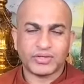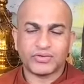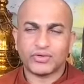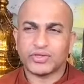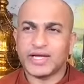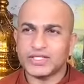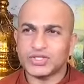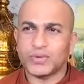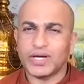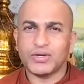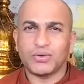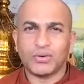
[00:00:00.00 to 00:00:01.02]
So that's
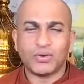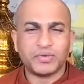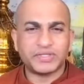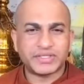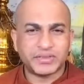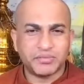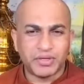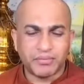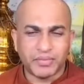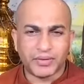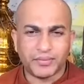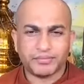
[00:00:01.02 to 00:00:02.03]
why always
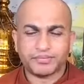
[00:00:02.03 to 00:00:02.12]
remember